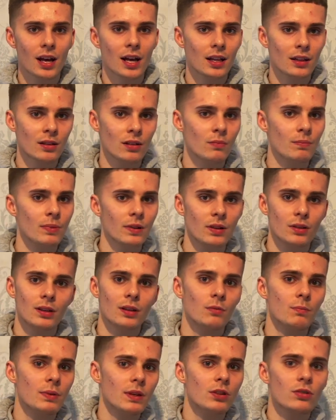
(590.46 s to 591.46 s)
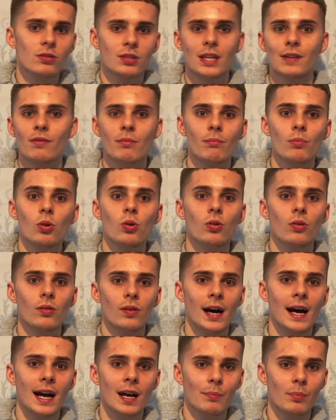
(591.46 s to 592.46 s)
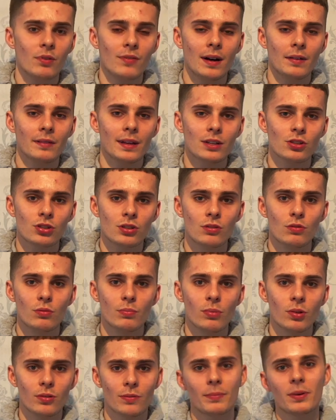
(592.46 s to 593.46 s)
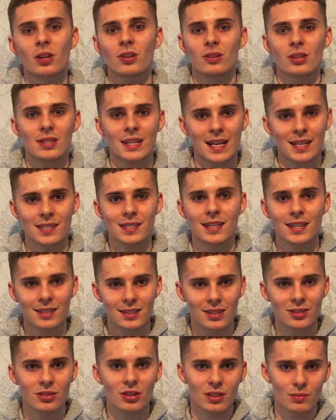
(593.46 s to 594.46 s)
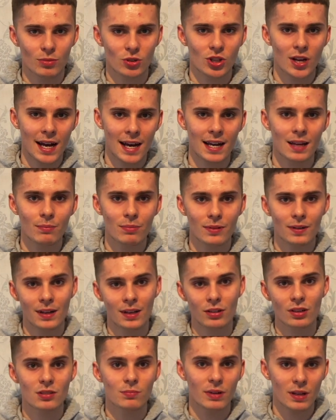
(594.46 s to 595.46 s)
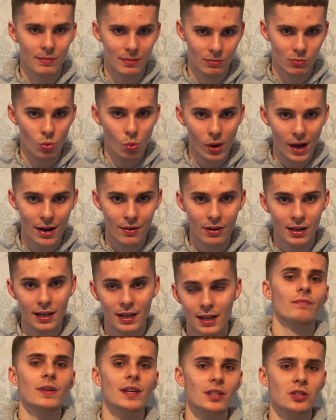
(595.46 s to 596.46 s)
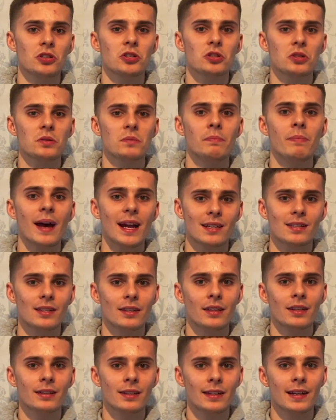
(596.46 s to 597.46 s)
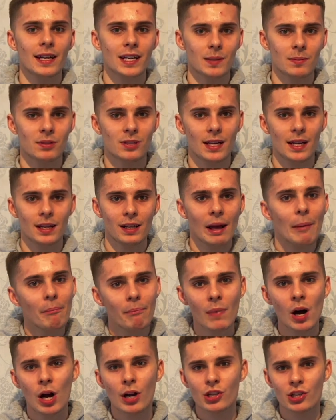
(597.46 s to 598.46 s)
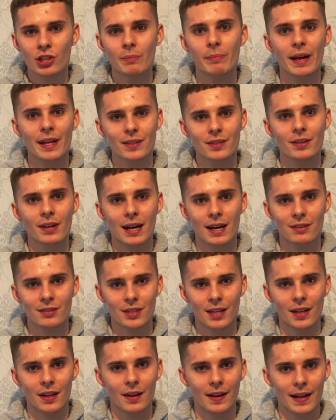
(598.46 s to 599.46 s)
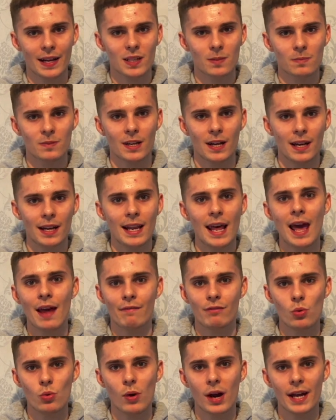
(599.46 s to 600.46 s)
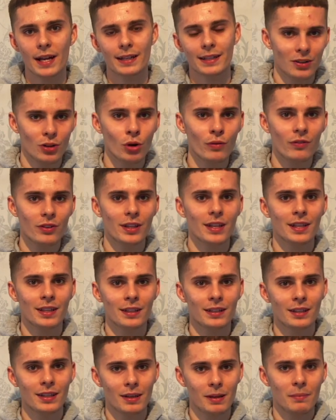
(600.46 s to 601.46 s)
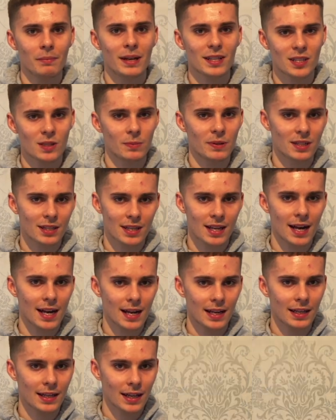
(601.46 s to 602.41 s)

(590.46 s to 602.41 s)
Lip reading: it'd be just even more hype around that shoe. But because it's Asics, there's not as much hype and not as many people wear it. It's just better than the next percent, like marginally better, I'd say, than the next percent in every way, other than the Metaspeed Sky.